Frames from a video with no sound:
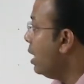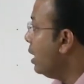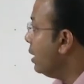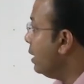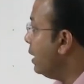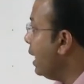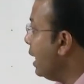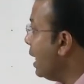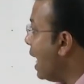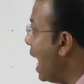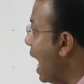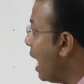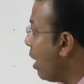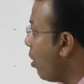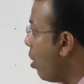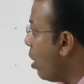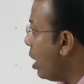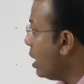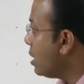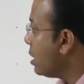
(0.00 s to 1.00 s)
then
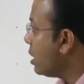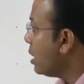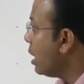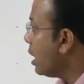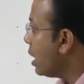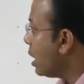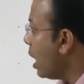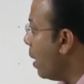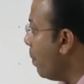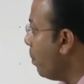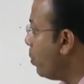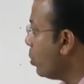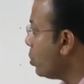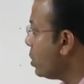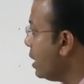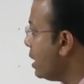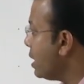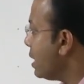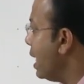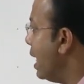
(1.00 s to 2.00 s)
alloys,
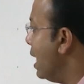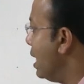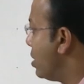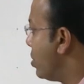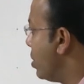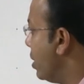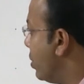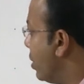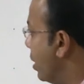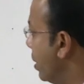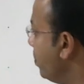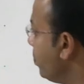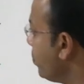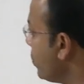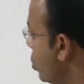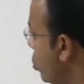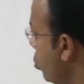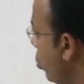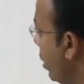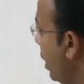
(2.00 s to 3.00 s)
composites, etc.
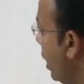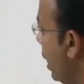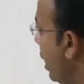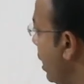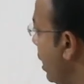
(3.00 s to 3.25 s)
So, here